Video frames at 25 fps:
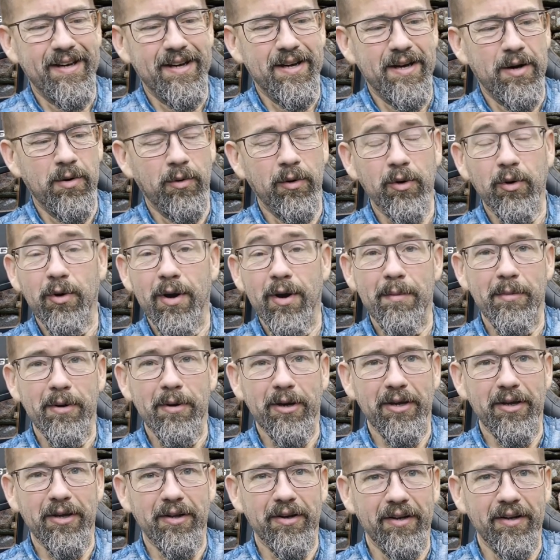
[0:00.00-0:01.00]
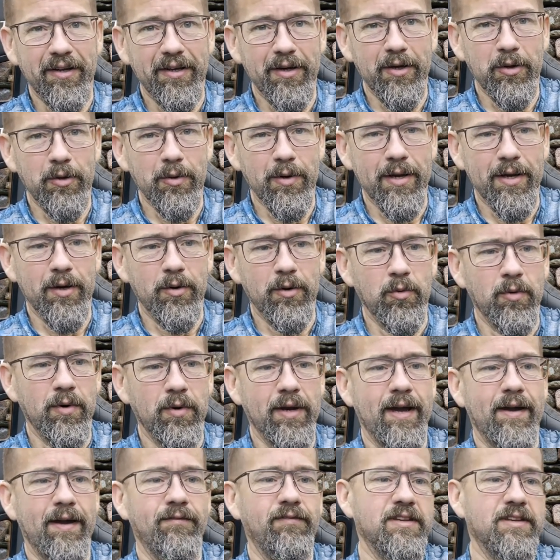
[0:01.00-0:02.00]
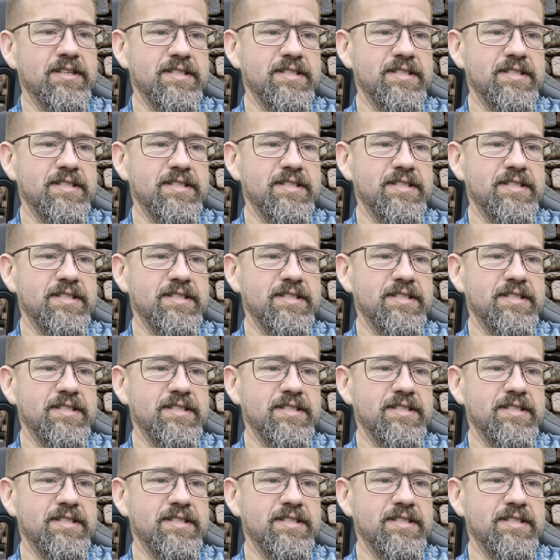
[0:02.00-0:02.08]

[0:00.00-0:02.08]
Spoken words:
I want to grab my gun and go. I don't want to have to